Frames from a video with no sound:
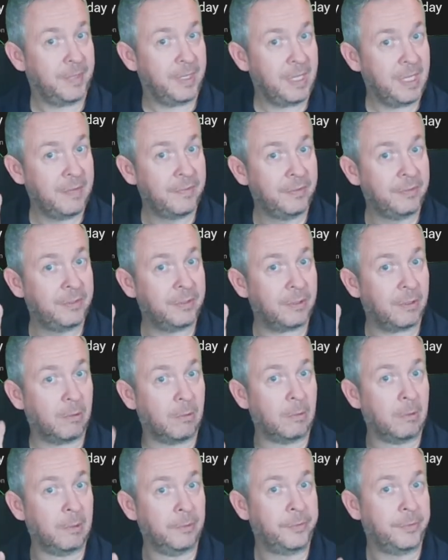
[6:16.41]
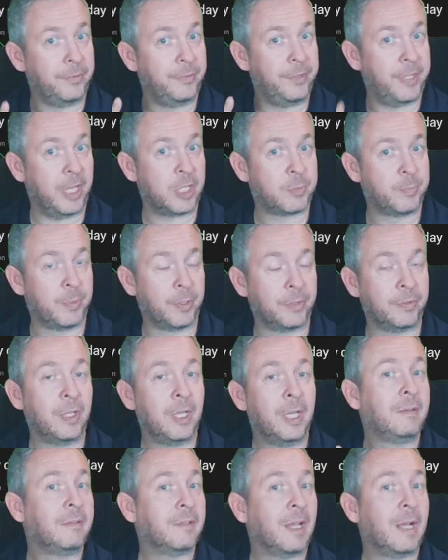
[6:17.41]
Even the old dashboard
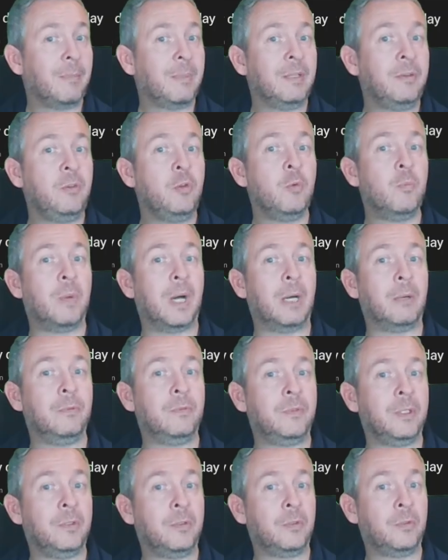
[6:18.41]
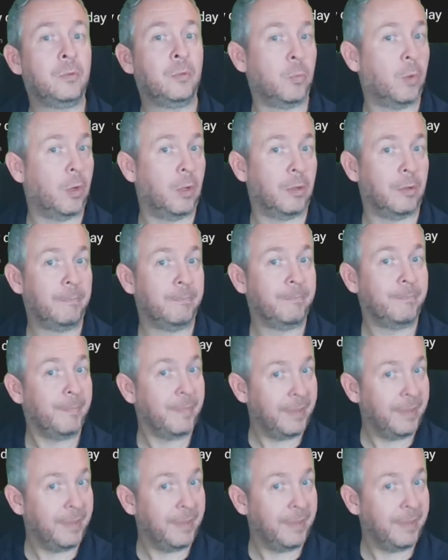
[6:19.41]
tablet you mounted to wall.